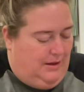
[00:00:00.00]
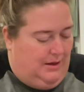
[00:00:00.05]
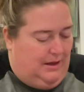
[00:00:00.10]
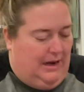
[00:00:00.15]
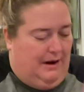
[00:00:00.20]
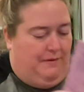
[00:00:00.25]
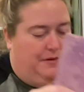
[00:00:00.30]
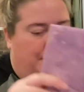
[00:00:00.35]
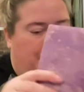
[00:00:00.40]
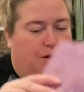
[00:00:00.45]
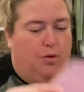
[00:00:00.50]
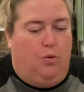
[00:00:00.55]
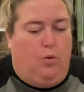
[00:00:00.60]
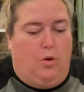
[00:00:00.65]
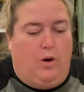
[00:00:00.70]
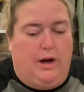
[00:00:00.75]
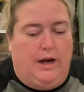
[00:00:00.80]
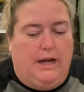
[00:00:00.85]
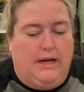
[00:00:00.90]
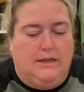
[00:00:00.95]
everything
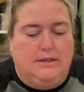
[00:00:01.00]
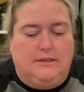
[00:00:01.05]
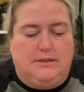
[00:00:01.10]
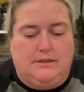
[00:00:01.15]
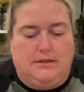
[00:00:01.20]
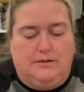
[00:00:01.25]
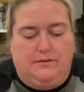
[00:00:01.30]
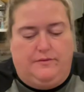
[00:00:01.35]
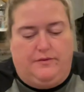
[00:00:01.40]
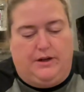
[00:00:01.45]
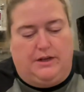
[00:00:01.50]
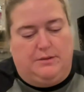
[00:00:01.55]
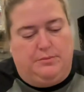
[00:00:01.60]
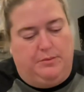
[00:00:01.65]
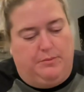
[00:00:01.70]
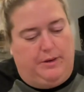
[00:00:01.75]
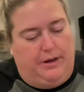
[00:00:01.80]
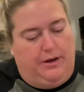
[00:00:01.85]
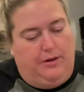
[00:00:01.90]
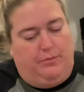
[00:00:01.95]
organized, I forgot to put
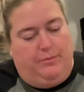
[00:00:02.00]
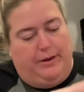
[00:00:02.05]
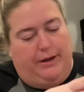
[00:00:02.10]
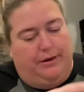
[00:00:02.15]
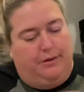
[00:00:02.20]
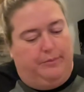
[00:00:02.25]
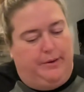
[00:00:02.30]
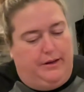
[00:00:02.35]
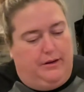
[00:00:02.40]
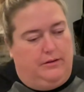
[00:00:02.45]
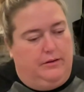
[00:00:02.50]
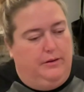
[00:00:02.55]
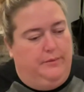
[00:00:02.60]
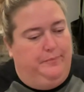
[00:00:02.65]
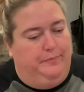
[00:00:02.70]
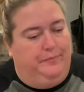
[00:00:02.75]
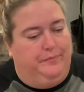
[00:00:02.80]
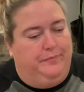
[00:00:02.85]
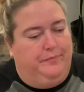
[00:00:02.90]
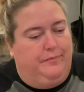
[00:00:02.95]
my needle minder back on it.
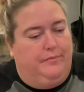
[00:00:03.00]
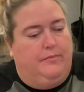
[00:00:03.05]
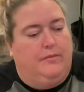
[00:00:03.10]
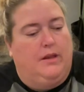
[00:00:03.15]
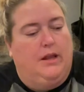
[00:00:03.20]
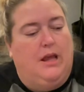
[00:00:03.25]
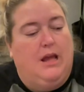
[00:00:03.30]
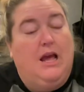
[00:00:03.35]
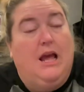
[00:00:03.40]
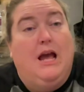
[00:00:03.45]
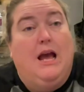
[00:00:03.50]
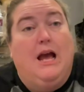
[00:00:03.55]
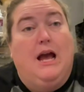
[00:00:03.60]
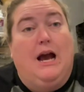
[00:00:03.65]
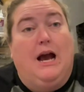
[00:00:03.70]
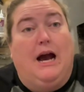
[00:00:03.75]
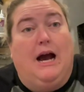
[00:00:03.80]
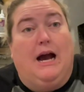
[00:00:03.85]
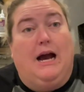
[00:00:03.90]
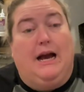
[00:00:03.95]

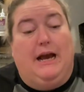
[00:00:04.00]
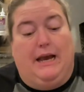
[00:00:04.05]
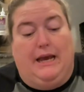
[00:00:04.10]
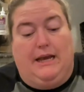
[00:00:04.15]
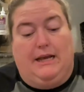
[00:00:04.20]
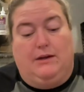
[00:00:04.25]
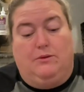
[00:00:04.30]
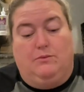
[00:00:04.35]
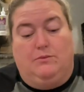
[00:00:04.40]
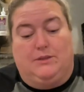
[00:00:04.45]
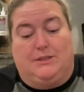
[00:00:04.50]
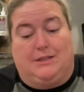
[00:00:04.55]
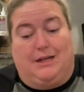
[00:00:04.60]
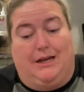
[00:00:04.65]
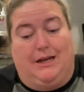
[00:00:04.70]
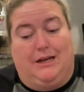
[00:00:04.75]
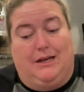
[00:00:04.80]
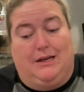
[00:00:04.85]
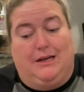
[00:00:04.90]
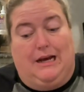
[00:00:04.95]
I was
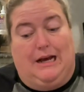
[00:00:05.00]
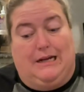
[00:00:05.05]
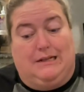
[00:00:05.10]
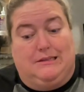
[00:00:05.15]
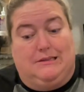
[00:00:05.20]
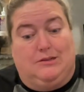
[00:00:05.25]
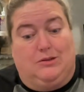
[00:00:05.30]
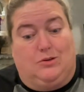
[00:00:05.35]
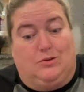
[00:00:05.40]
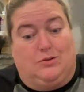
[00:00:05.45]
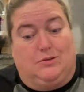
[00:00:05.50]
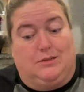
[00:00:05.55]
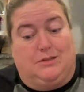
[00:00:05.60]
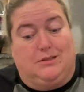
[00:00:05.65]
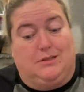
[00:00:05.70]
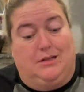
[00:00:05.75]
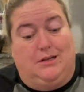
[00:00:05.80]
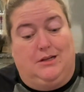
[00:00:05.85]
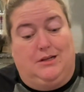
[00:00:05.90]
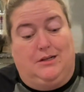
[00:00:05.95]
like, asked the girls, I
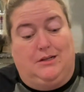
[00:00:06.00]
said,